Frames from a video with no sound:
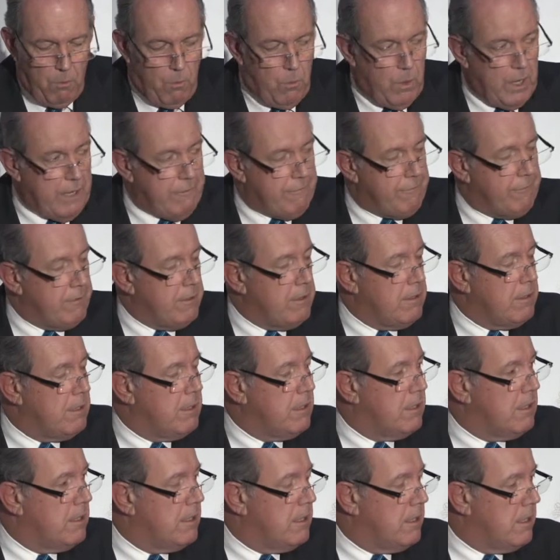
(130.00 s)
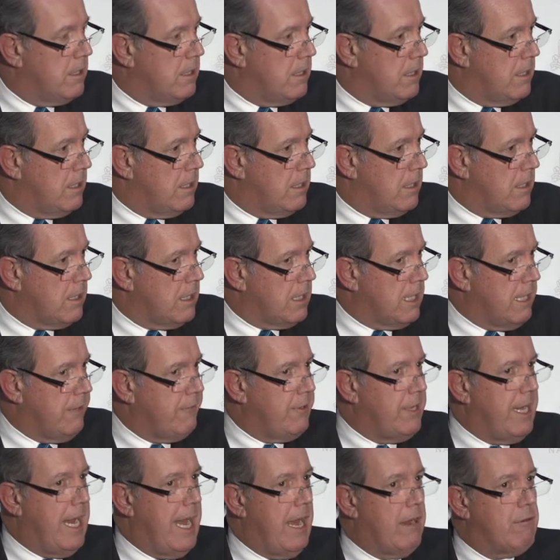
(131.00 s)
We've,
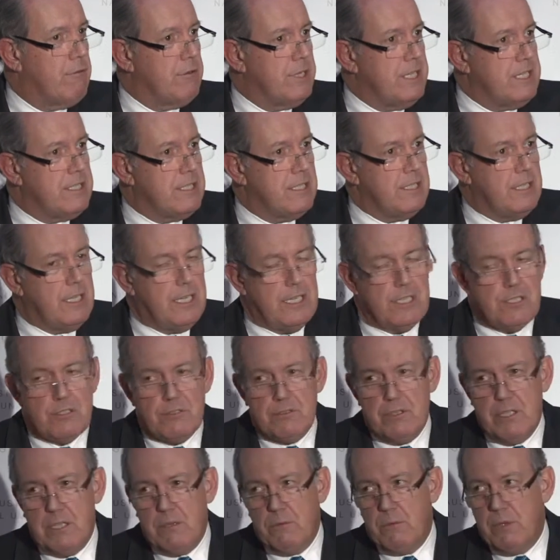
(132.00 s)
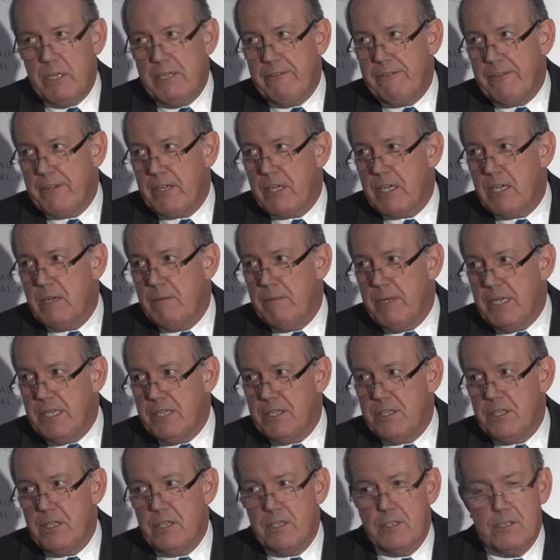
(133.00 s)
given our recent history, we've
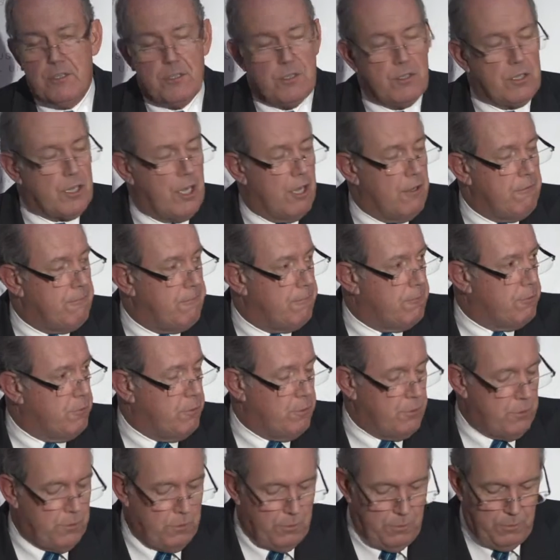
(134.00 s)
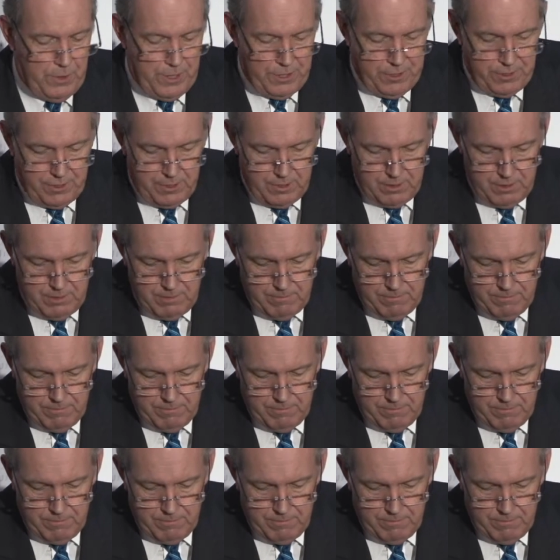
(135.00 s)
committed to go forward with